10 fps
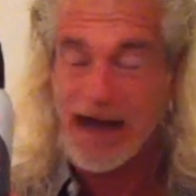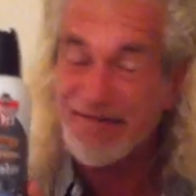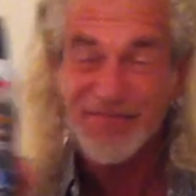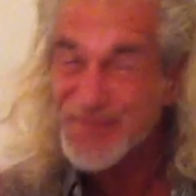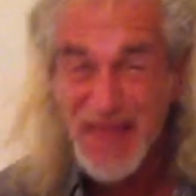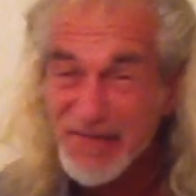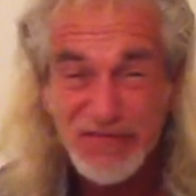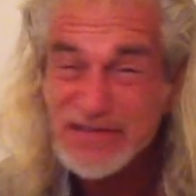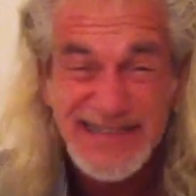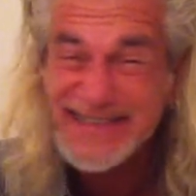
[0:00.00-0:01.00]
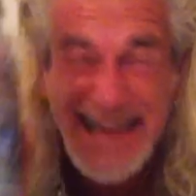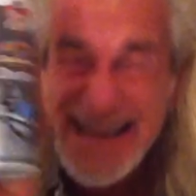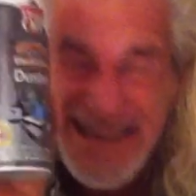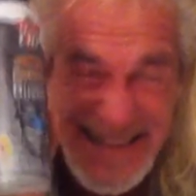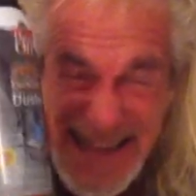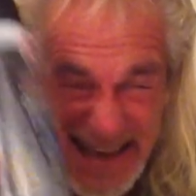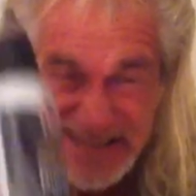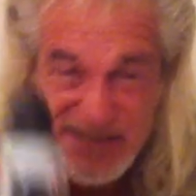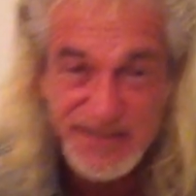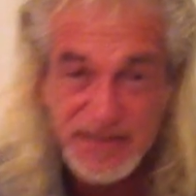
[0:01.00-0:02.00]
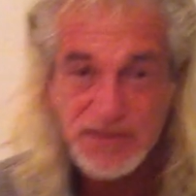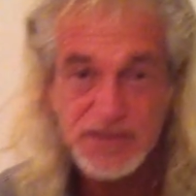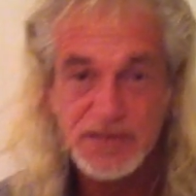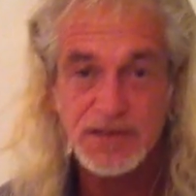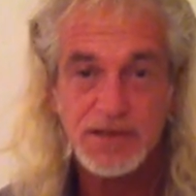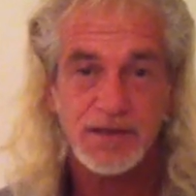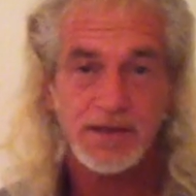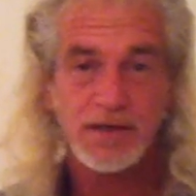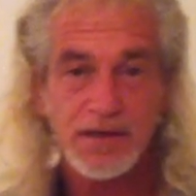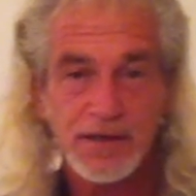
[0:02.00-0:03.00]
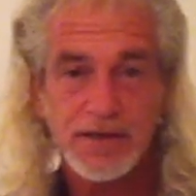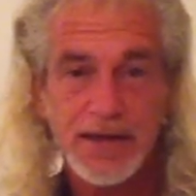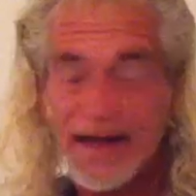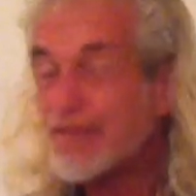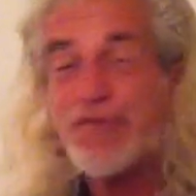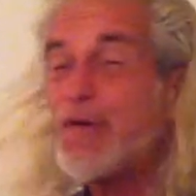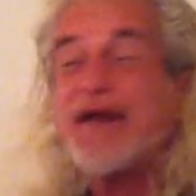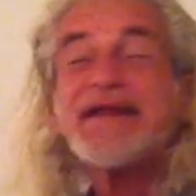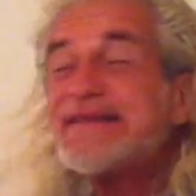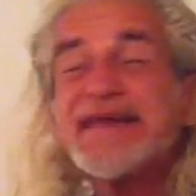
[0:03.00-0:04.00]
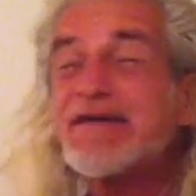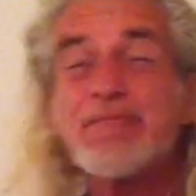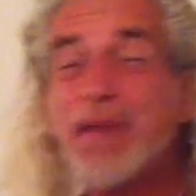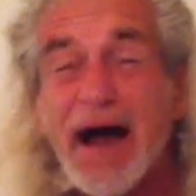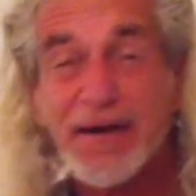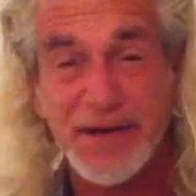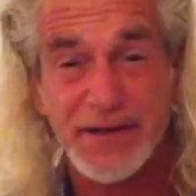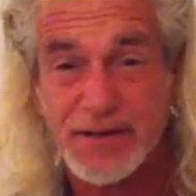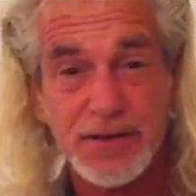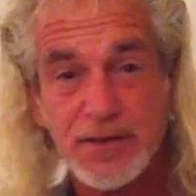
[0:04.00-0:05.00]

I've never seen this. I don't know anything about it.